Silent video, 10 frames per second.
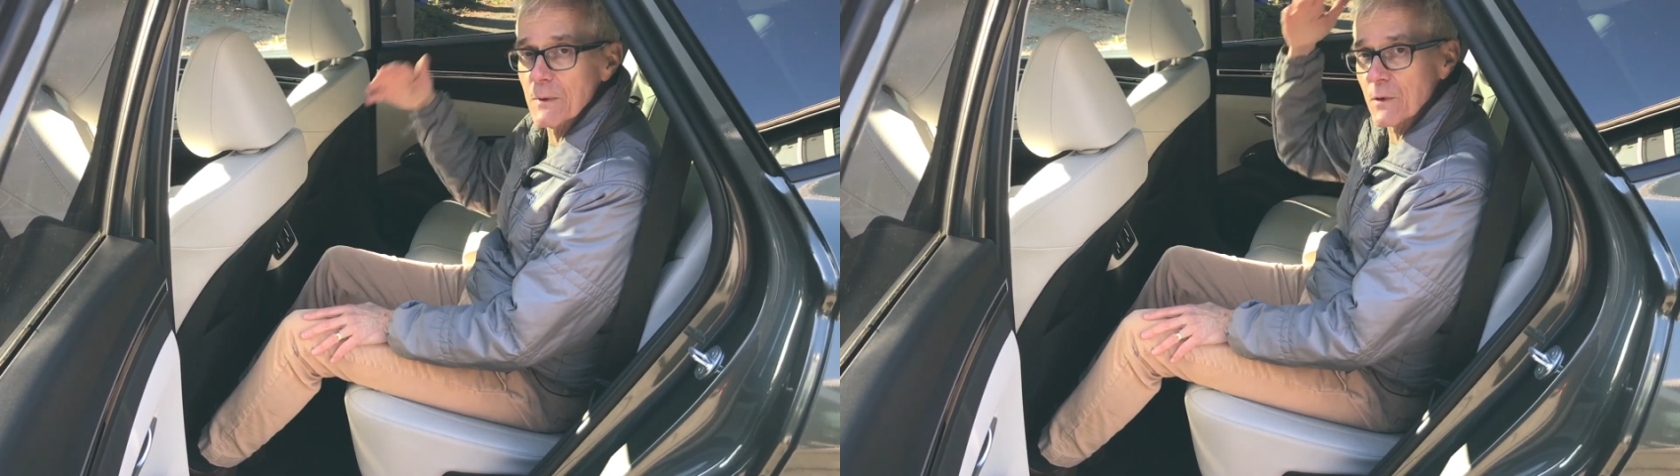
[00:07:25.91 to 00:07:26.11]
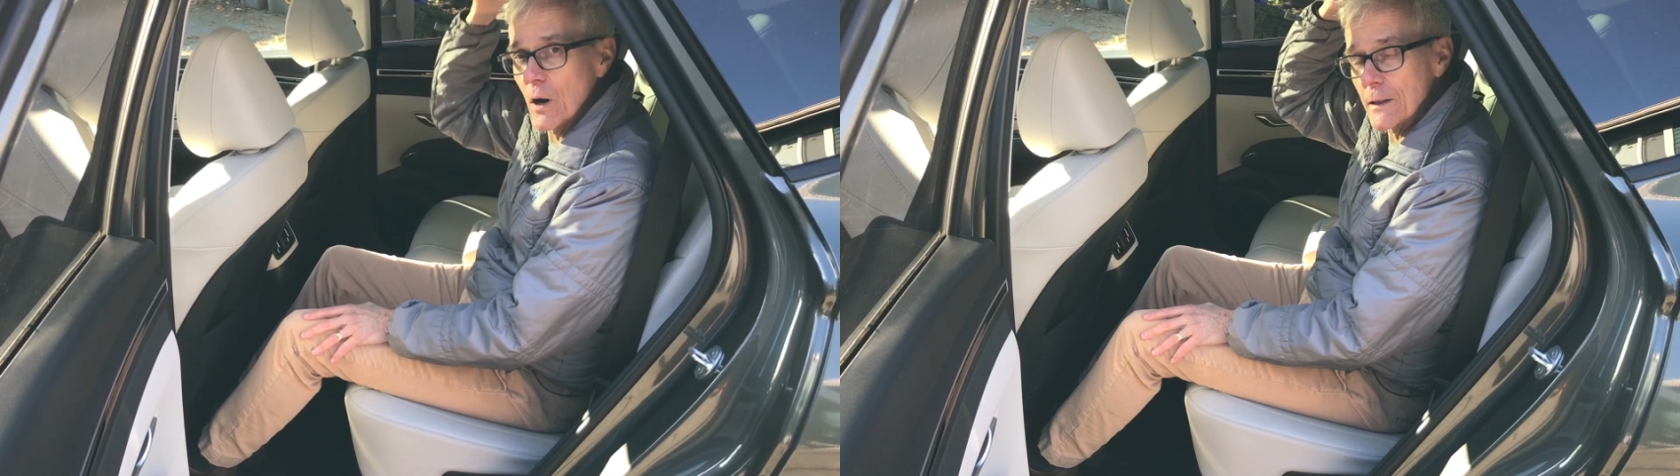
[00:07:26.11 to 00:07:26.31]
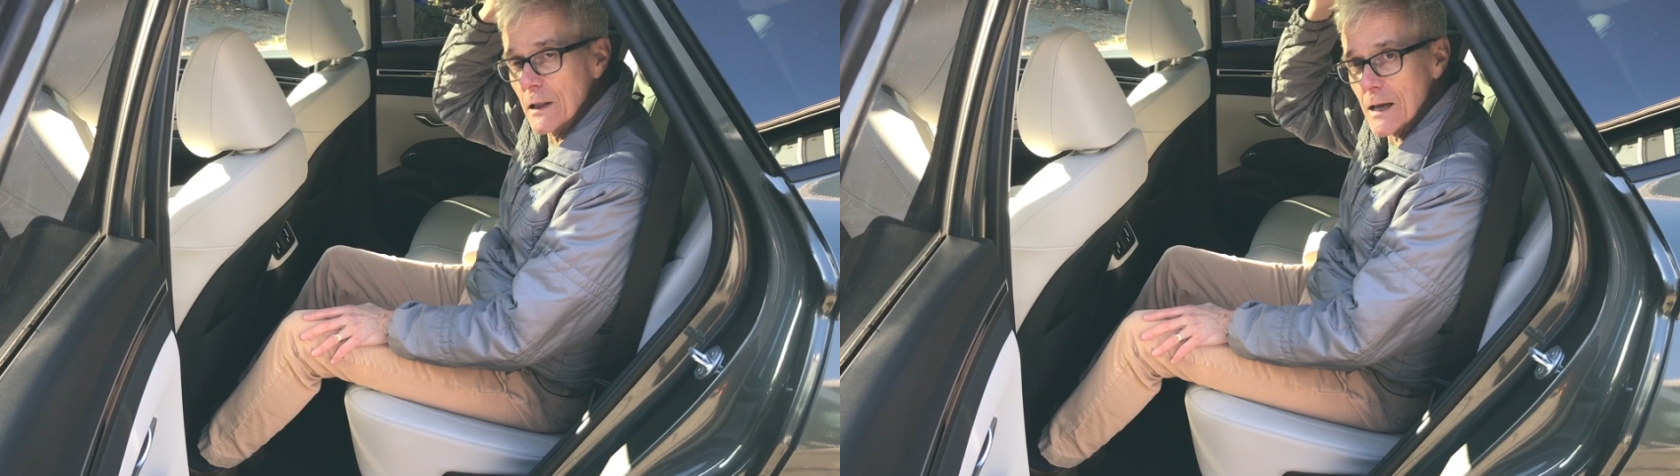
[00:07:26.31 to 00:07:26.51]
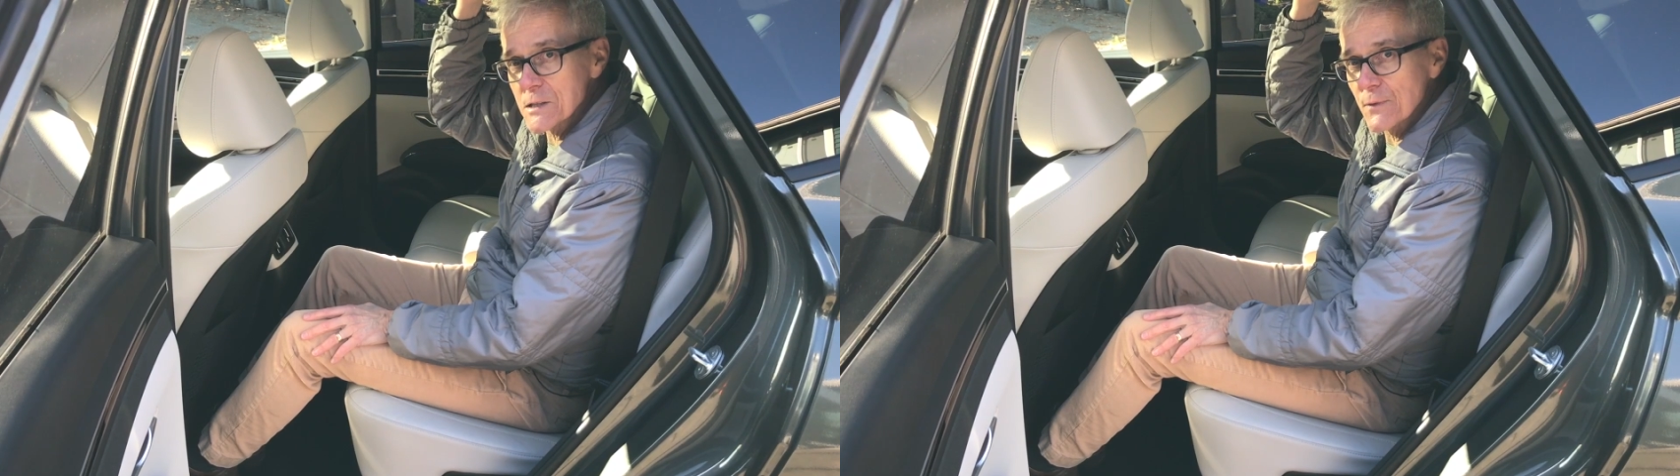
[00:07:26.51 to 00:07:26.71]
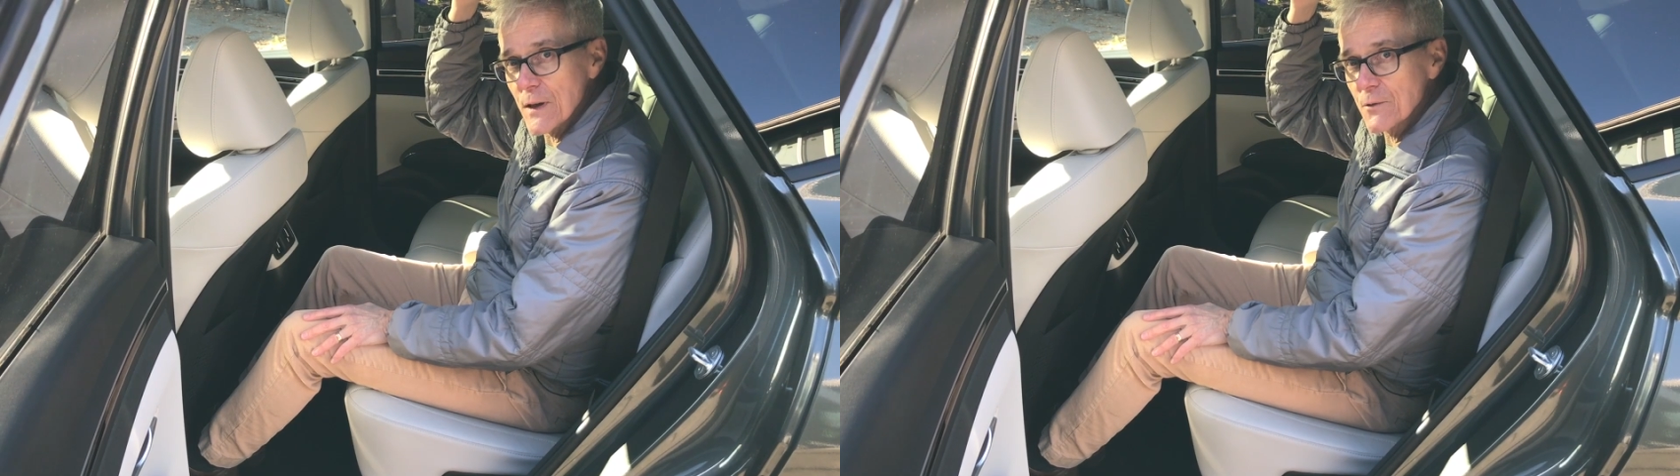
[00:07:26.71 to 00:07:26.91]
we've got
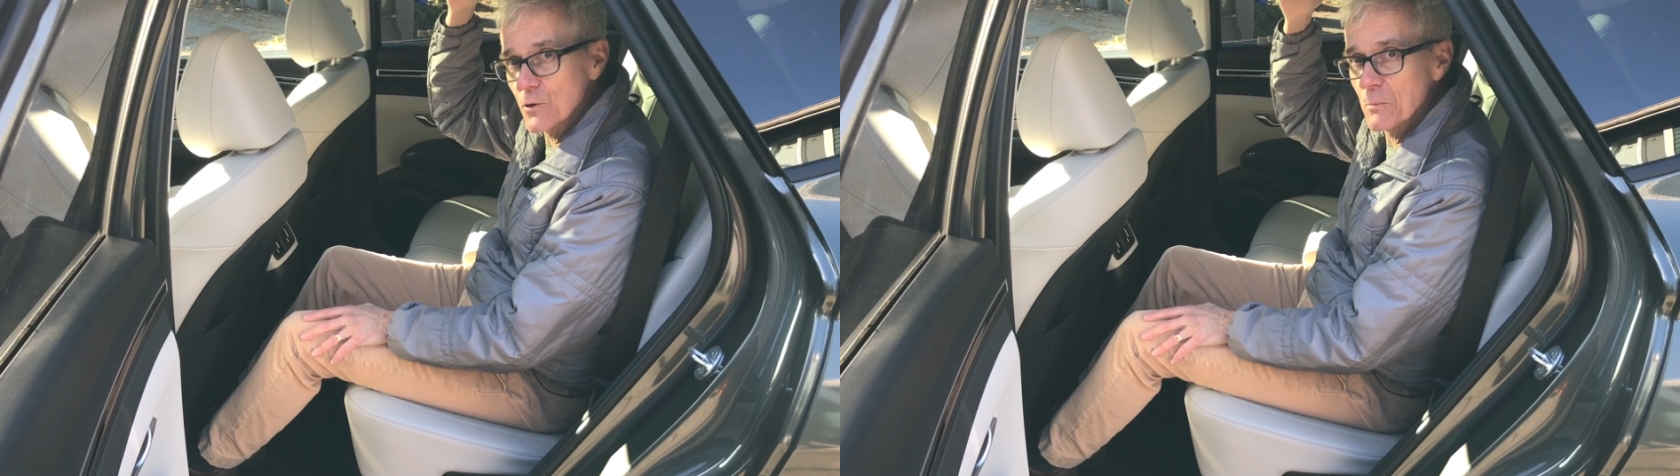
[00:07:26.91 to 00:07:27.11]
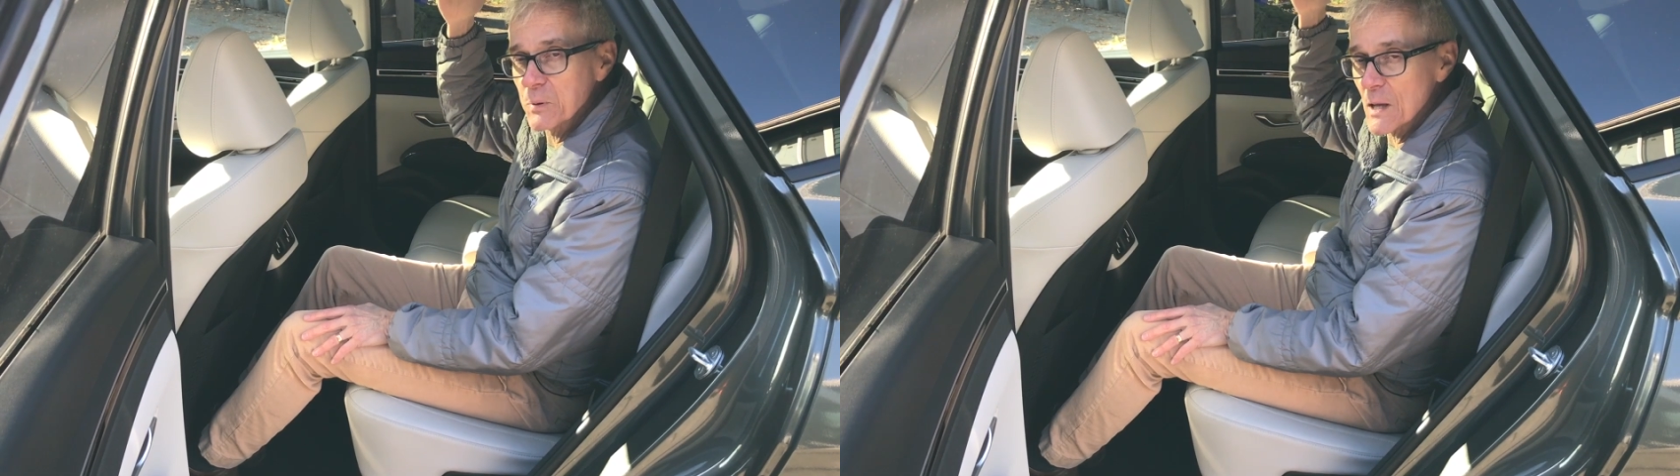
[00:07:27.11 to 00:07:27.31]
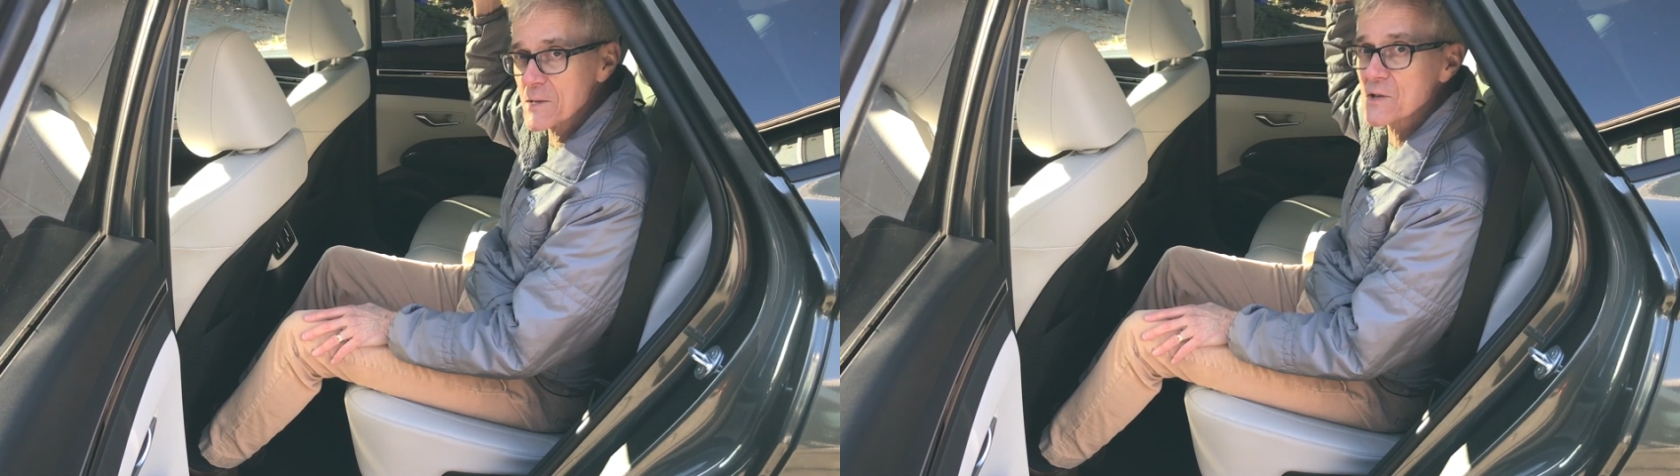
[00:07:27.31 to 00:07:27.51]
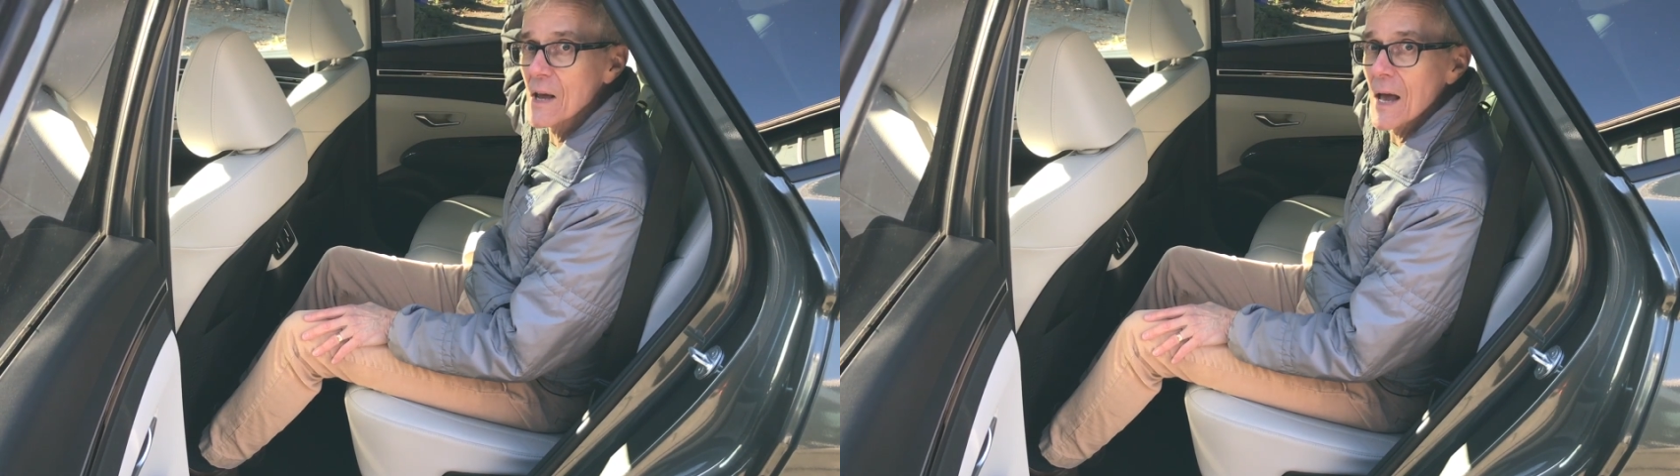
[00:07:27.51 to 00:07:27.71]
lots of headroom plus